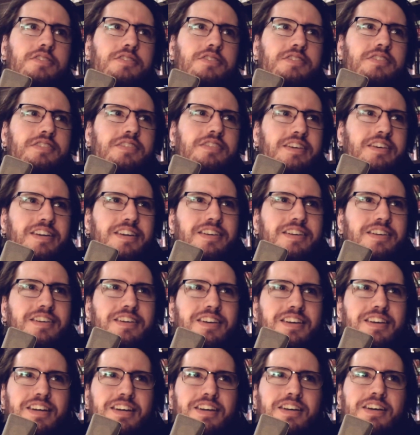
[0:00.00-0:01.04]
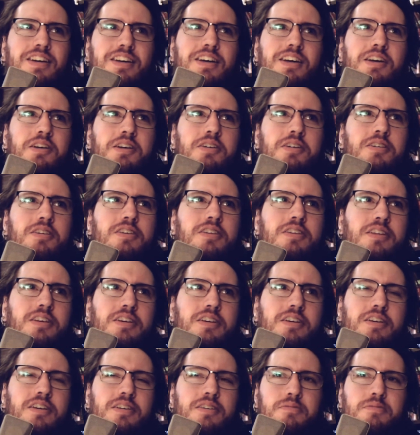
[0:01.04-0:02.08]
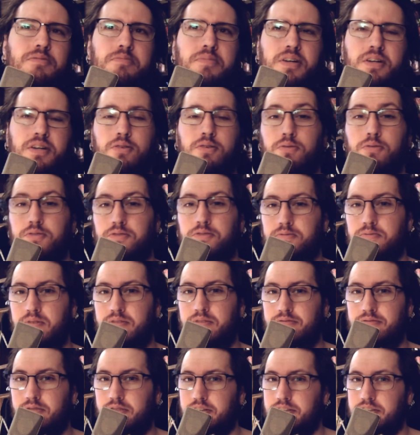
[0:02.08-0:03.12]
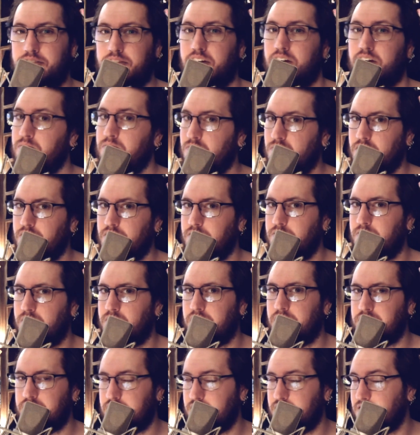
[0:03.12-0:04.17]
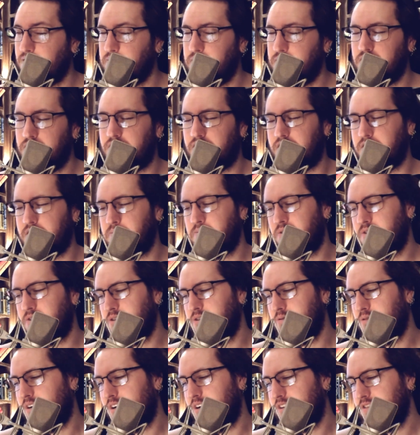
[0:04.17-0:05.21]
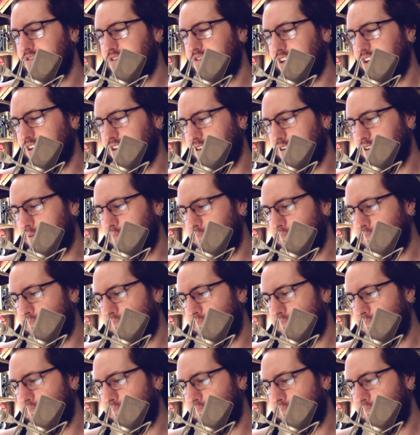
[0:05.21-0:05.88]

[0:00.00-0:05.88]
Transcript: It's like like uh, my goals with voice that are more nuanced and the music is more nuanced and